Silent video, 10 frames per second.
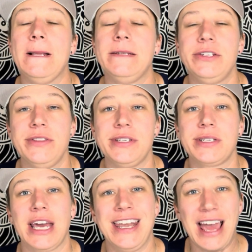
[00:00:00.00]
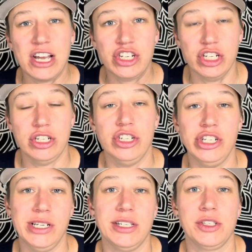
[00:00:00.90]
this connection to
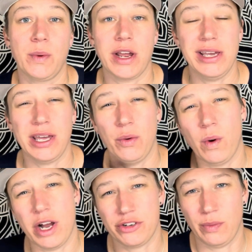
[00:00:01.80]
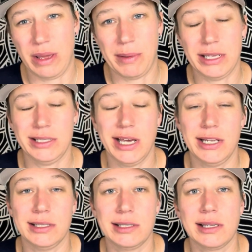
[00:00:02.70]
Jesus, where he can wash away my
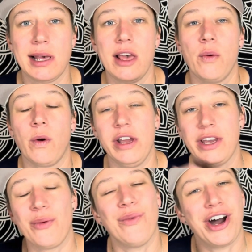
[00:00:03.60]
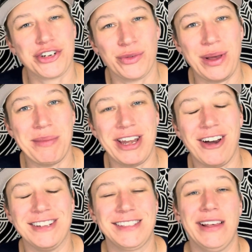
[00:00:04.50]
sins, where he can wash away my
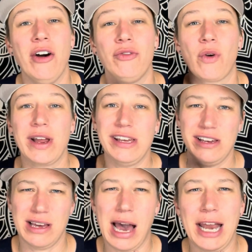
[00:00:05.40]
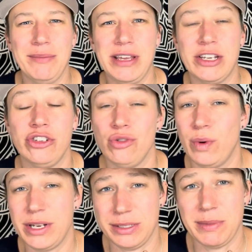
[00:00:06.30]
not self, where he can guide me into
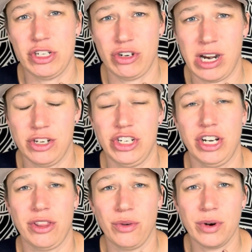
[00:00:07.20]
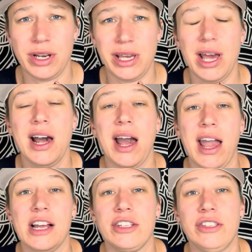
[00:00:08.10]
what is my strategy and authority.
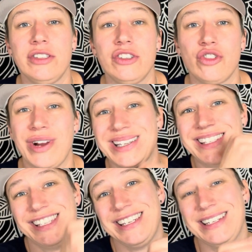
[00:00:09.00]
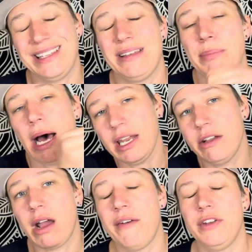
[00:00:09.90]
And transcending the body
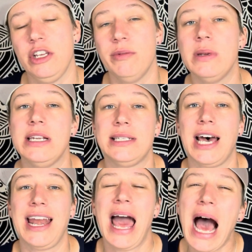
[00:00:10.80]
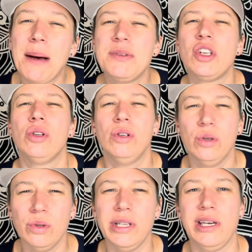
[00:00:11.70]
graph in human design
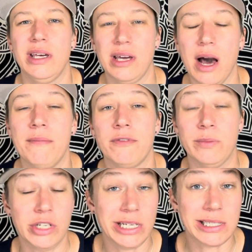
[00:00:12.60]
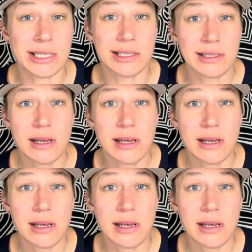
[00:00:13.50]
absolutely can come from Jesus,